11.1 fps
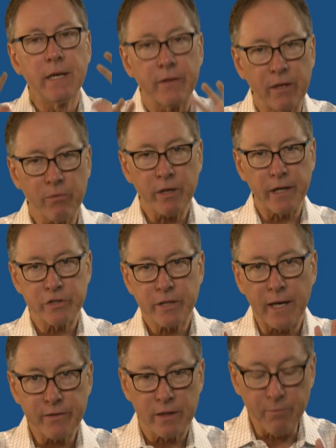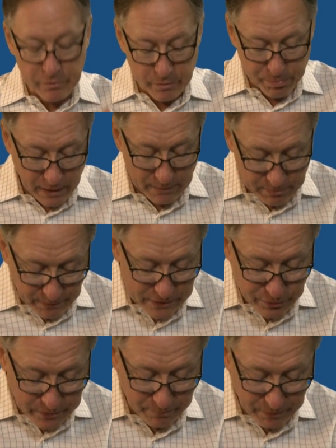Then we're educate them on the problem. That's
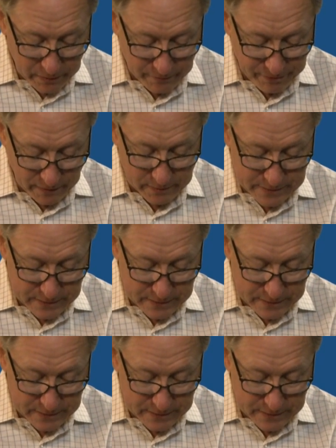what the middle of the funnel is.